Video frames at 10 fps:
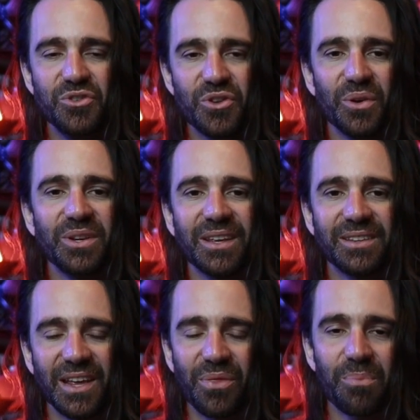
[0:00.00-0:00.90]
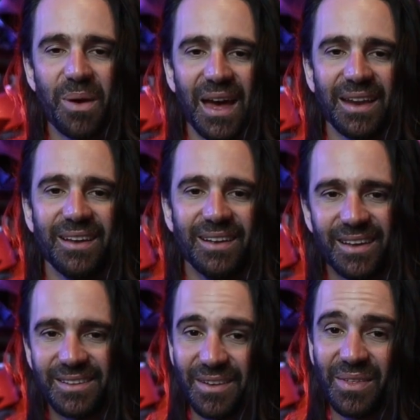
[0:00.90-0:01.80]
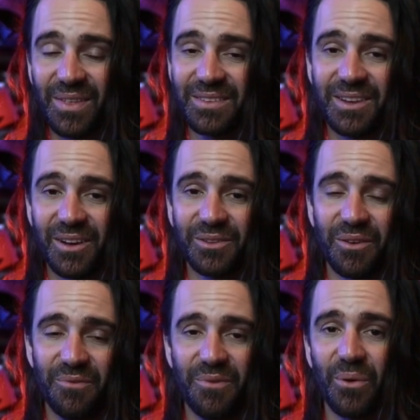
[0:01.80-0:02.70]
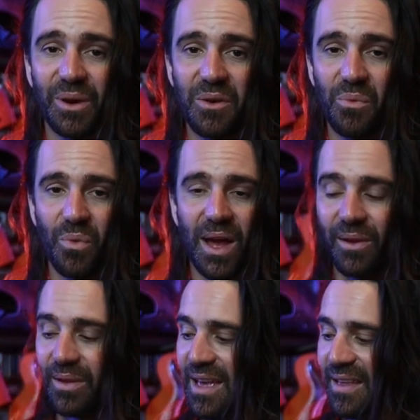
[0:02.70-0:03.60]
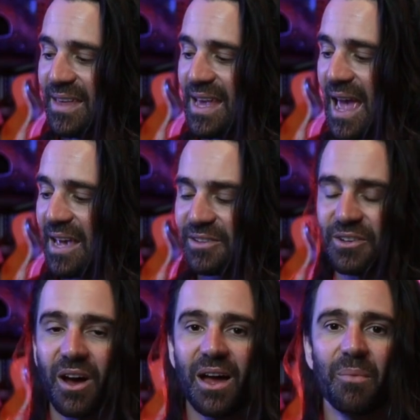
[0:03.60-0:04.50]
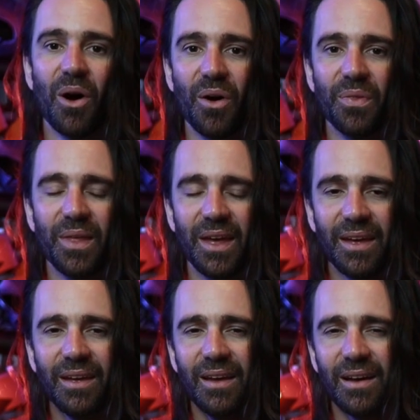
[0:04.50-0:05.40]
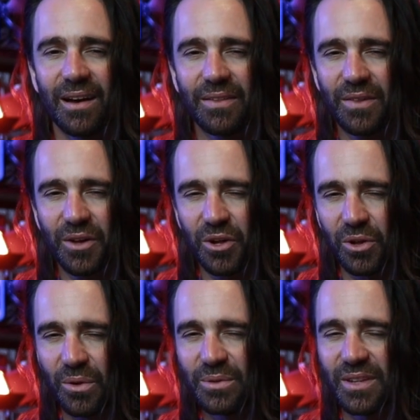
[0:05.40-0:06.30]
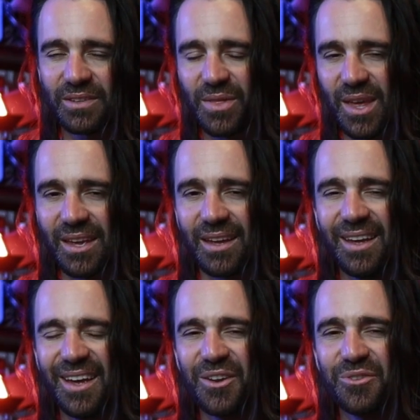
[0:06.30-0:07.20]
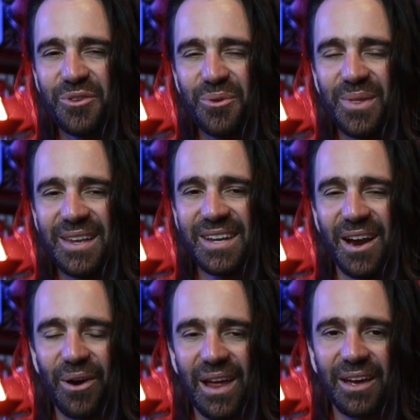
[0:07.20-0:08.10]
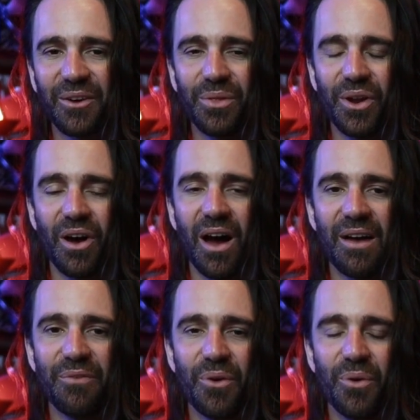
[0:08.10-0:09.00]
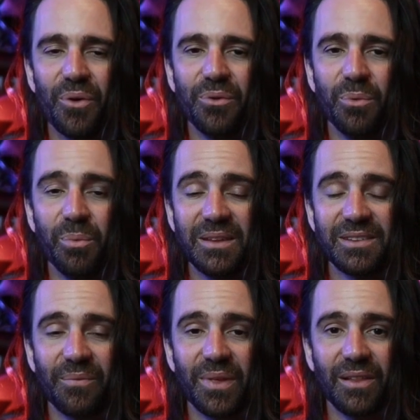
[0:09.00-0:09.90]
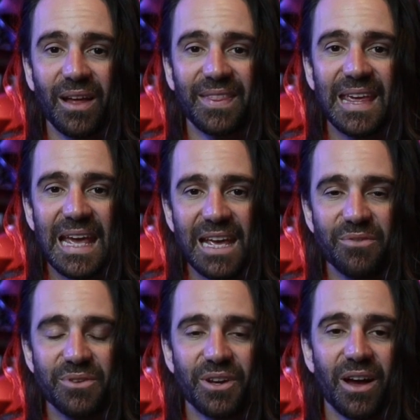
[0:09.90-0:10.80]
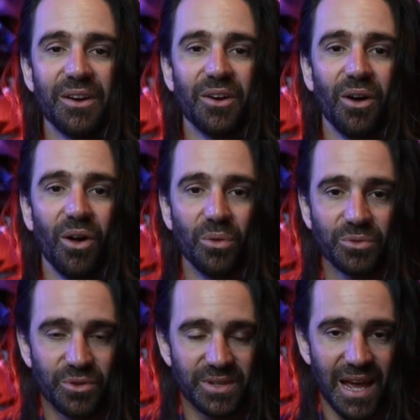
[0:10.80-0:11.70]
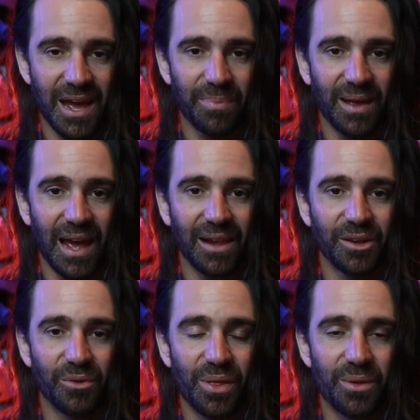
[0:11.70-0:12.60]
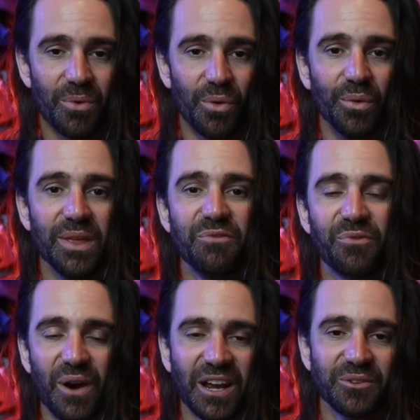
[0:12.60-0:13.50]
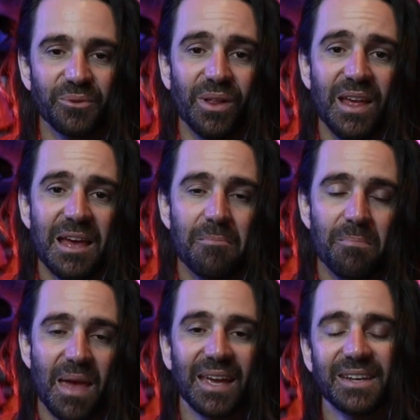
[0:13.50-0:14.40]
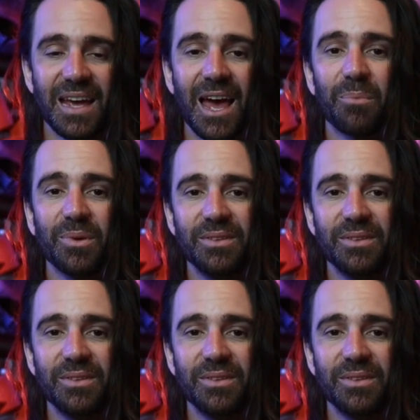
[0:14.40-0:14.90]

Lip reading: dirty synth pad is something this does very well. The S-time on there, I think the closest thing to the Tera Echo that I've heard would be something like the Eventide Ultra Tap algorithm or the Fractal Mega Tap